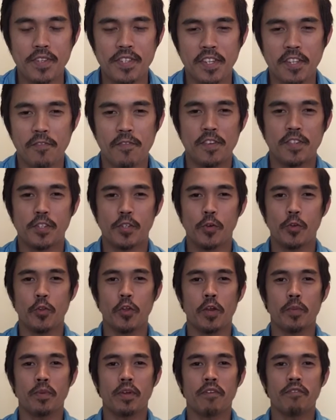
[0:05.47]
at the Physical
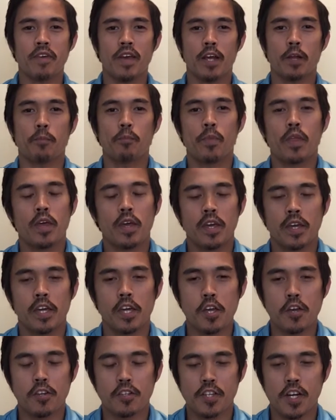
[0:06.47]
Therapy Effect,
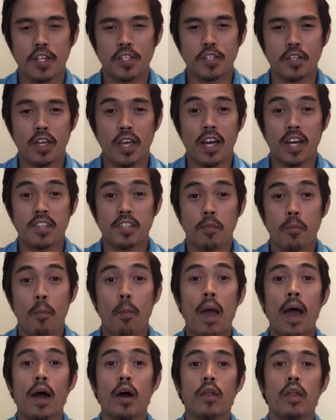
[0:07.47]
here to talk to you guys
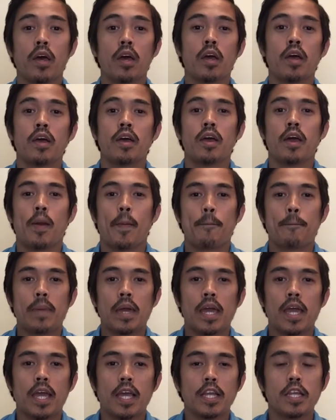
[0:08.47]
about
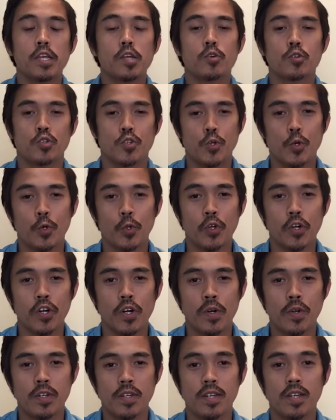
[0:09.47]
pain in your shoulder,
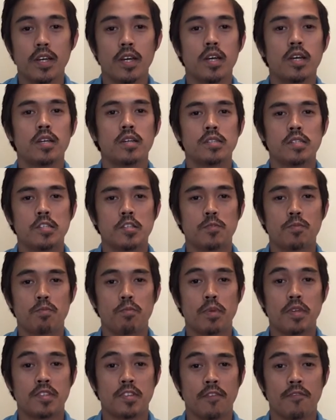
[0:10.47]

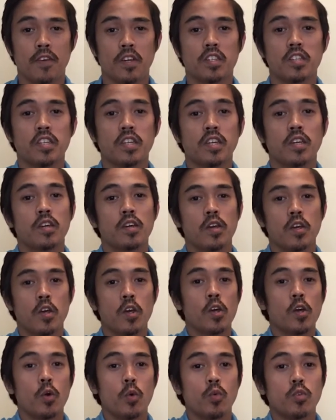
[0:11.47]
specifically
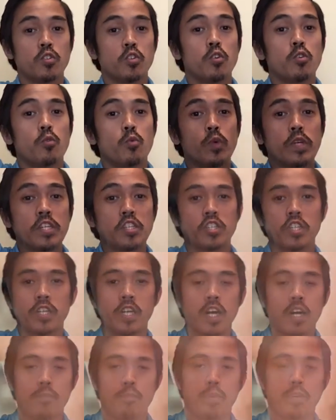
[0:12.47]
when you're reaching
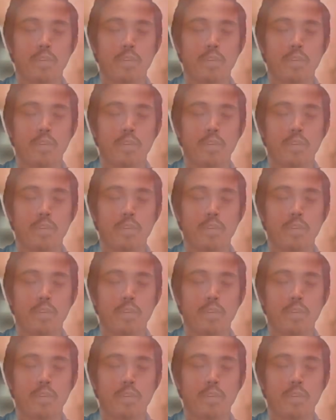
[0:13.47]
up.